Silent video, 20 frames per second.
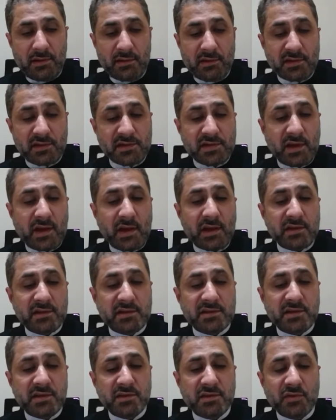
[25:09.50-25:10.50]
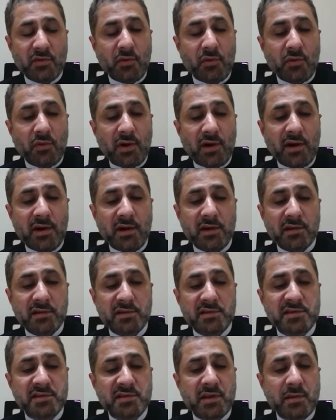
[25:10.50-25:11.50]
The child says, "Oh,
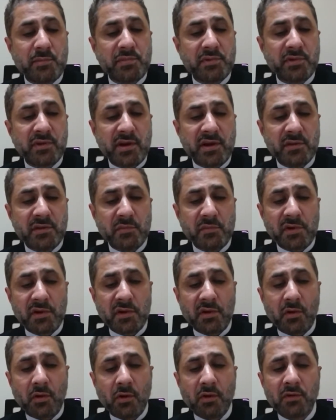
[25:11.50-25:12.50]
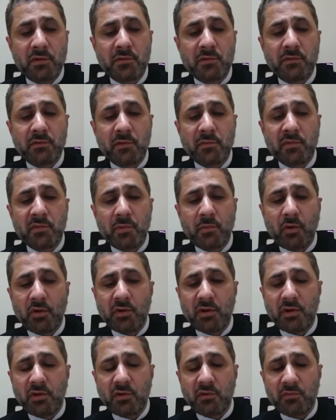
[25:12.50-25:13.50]
and separate me not from the
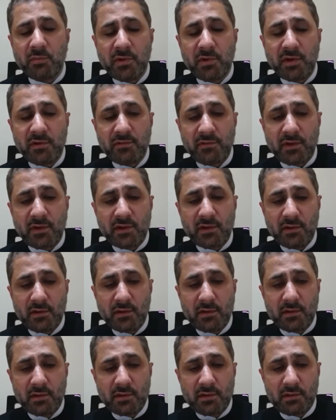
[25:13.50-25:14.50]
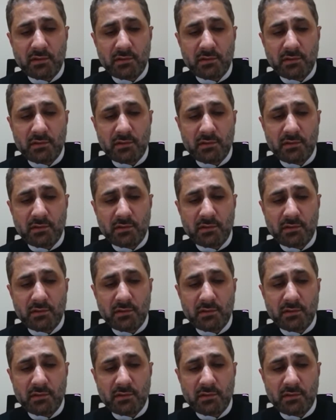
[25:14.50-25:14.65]
body of my father."